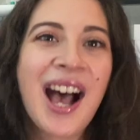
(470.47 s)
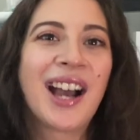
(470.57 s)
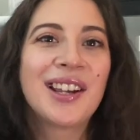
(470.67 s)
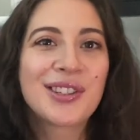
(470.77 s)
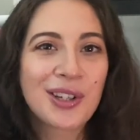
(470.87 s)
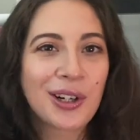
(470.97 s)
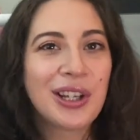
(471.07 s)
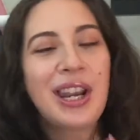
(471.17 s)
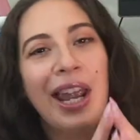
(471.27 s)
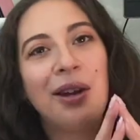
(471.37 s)
I
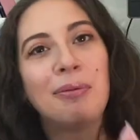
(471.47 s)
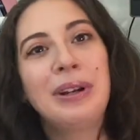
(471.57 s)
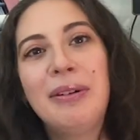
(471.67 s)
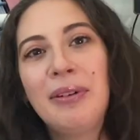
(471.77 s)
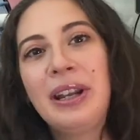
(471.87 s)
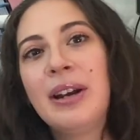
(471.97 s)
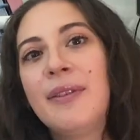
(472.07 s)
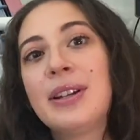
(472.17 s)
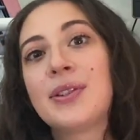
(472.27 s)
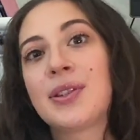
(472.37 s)
started a reread of
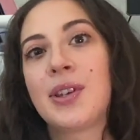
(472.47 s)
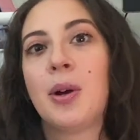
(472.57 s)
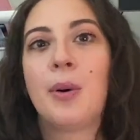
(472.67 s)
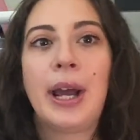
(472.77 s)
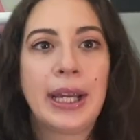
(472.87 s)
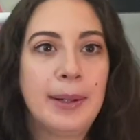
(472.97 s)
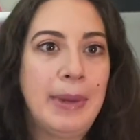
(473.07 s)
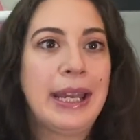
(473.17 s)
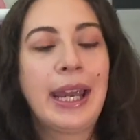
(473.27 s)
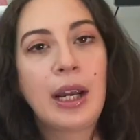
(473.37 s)
it so I could
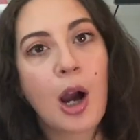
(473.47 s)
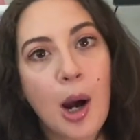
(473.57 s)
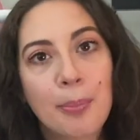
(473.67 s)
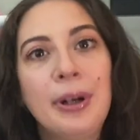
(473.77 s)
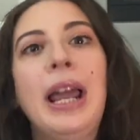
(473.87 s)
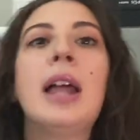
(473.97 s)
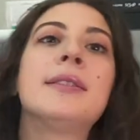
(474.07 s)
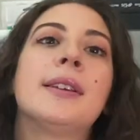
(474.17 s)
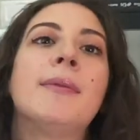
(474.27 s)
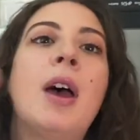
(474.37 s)
make a
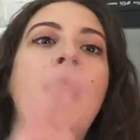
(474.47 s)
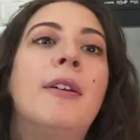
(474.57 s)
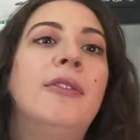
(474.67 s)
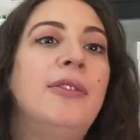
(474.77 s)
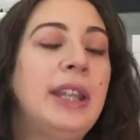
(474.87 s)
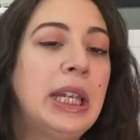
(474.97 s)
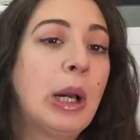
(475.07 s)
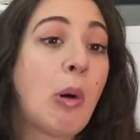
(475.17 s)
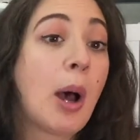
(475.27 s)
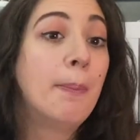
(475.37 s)
comprehensive
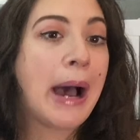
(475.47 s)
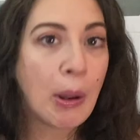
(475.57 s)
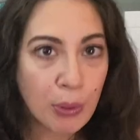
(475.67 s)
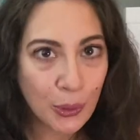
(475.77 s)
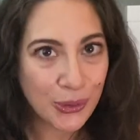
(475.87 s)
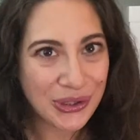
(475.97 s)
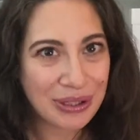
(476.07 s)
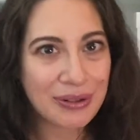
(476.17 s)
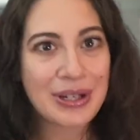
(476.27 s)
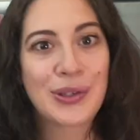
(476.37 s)
video about the whole series.